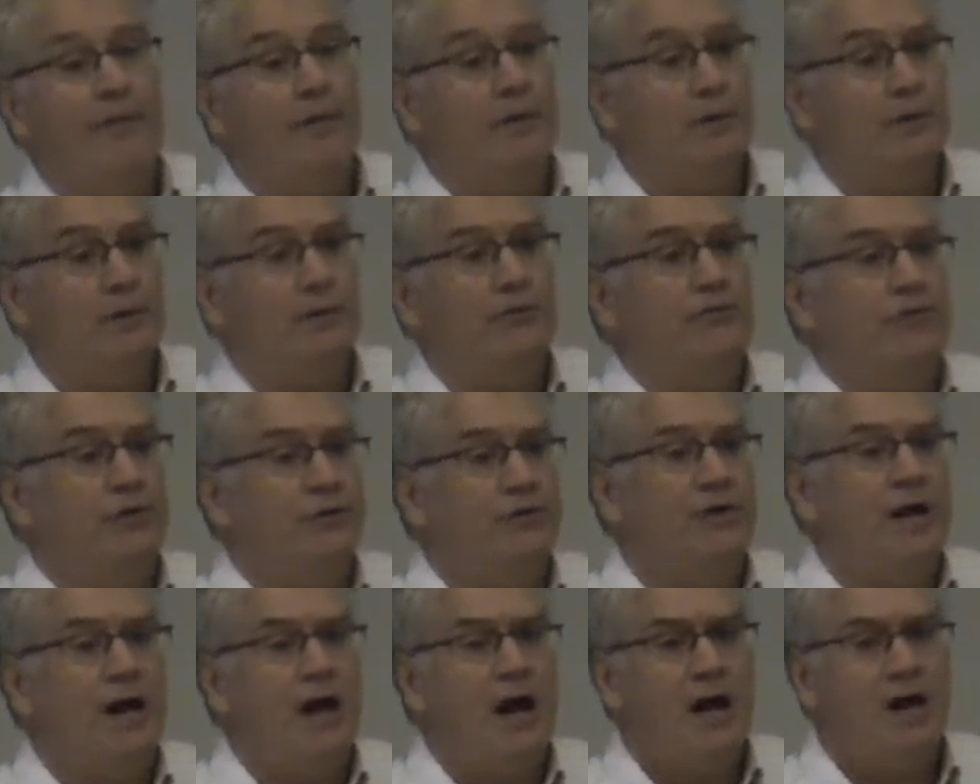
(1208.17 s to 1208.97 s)
other,
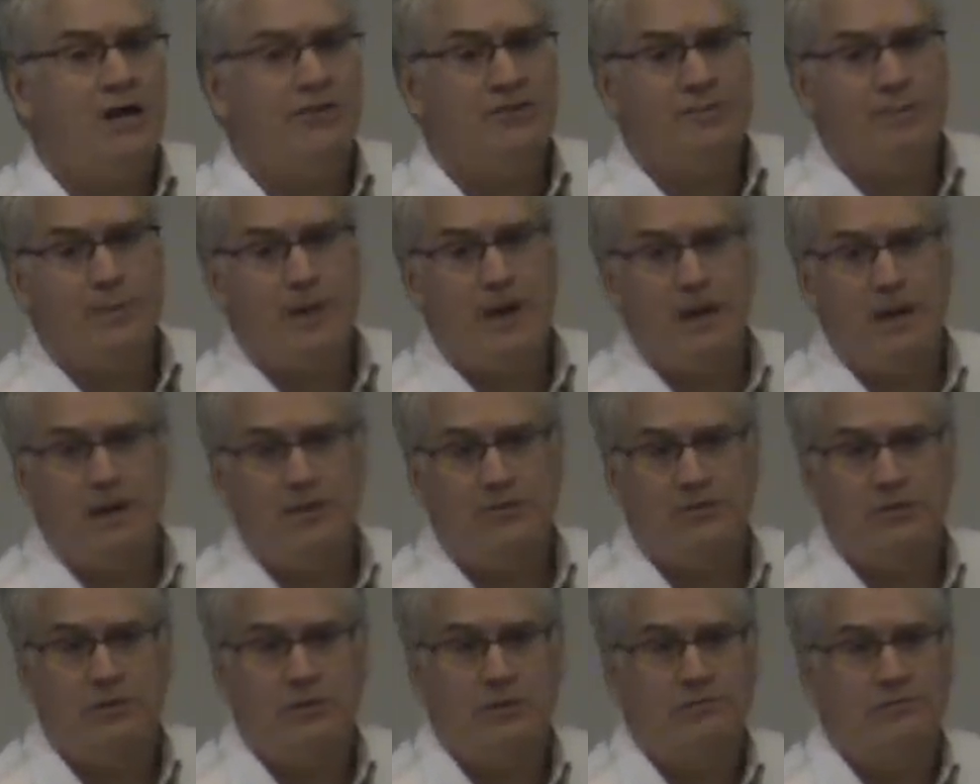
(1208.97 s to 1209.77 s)
sort of a
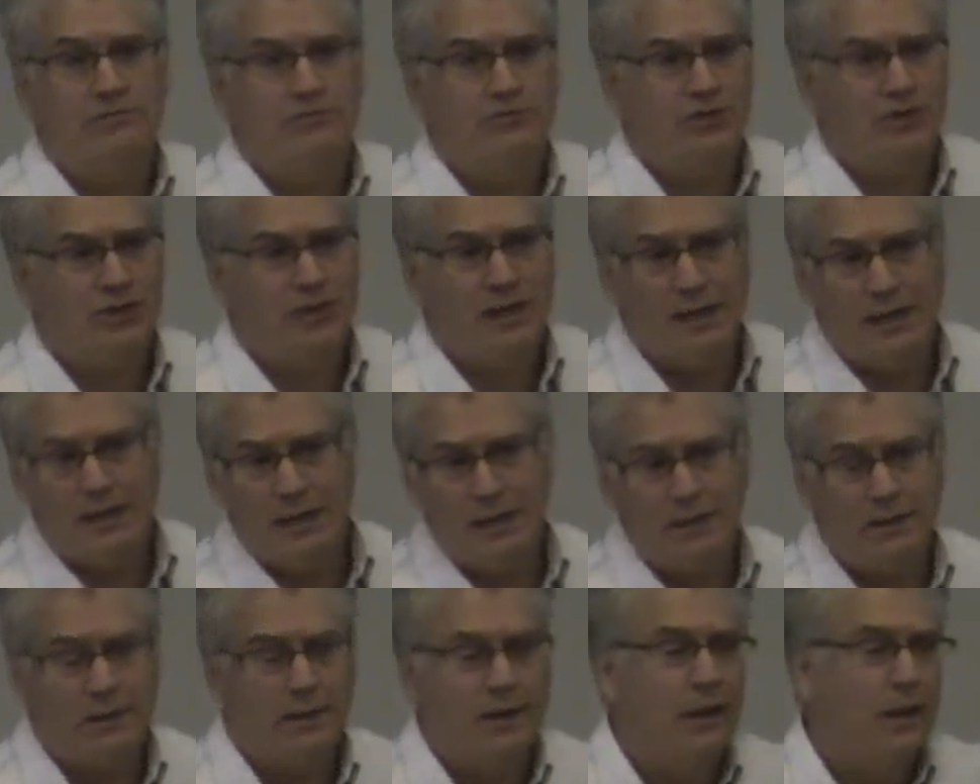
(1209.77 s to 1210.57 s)
hodgepodge of
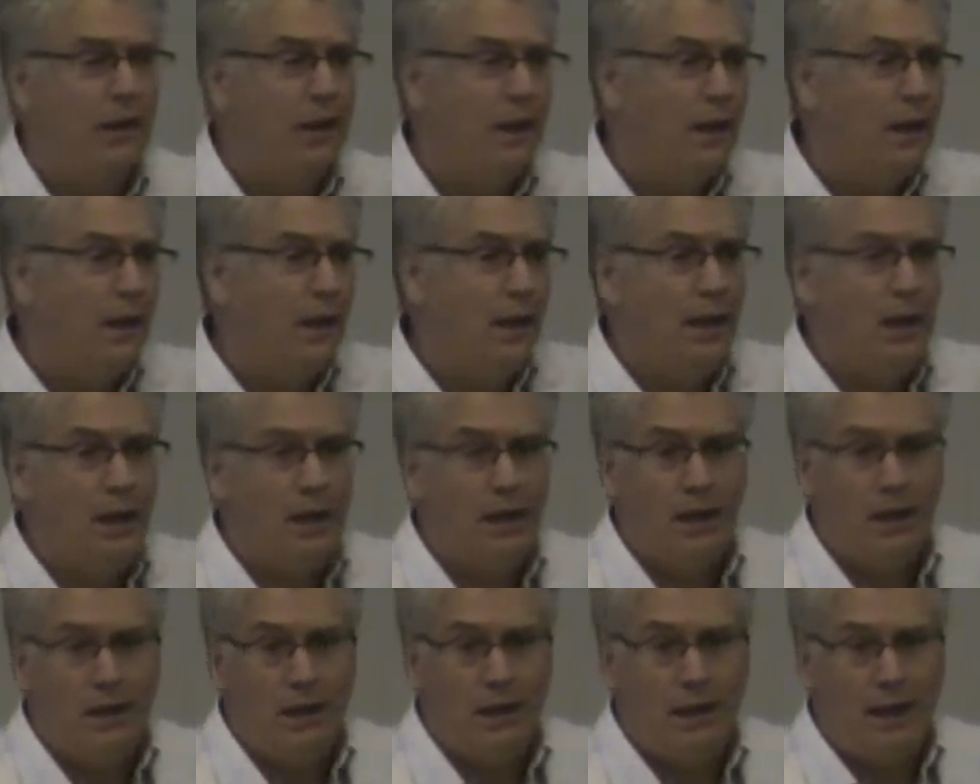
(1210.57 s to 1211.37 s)
genetic,
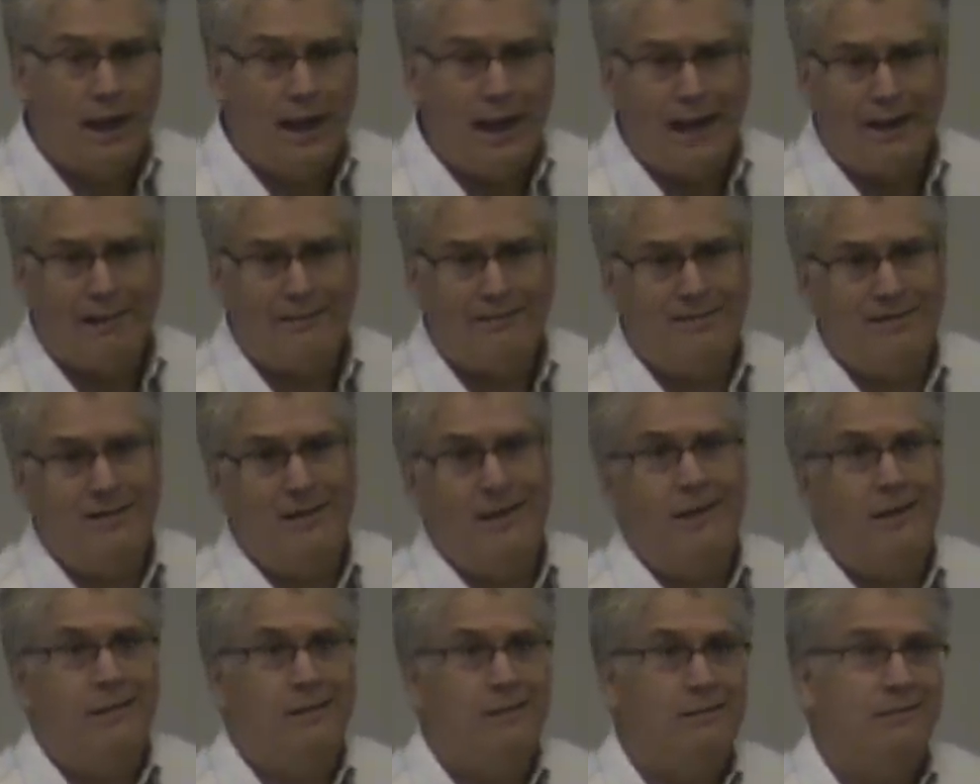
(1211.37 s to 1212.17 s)
uh,
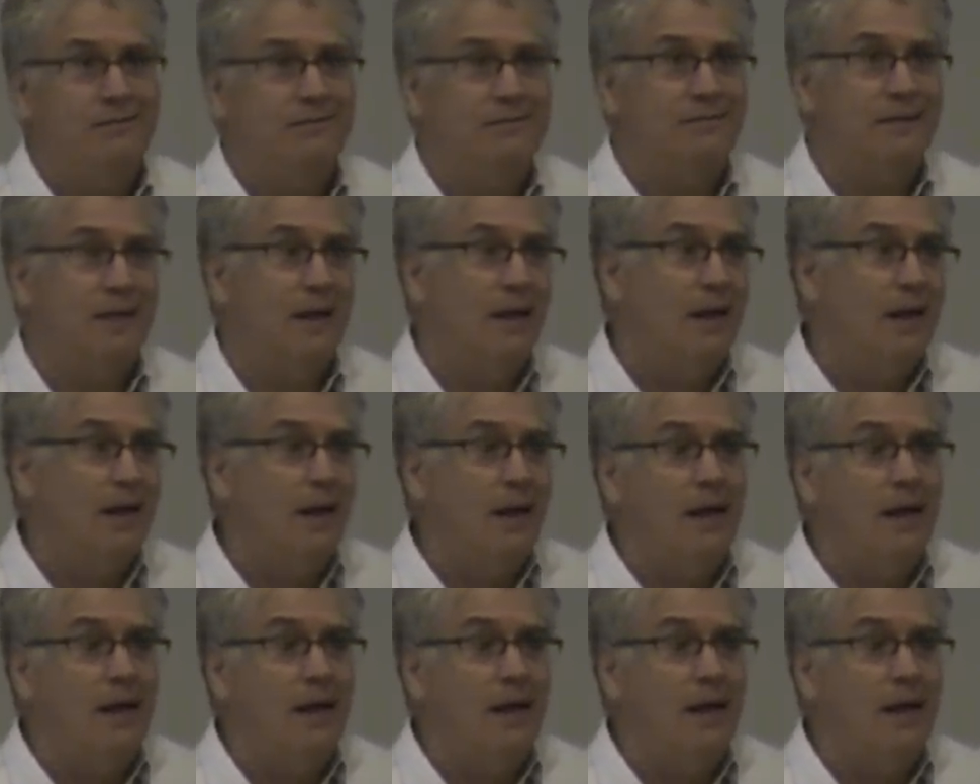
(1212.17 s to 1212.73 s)
accidents,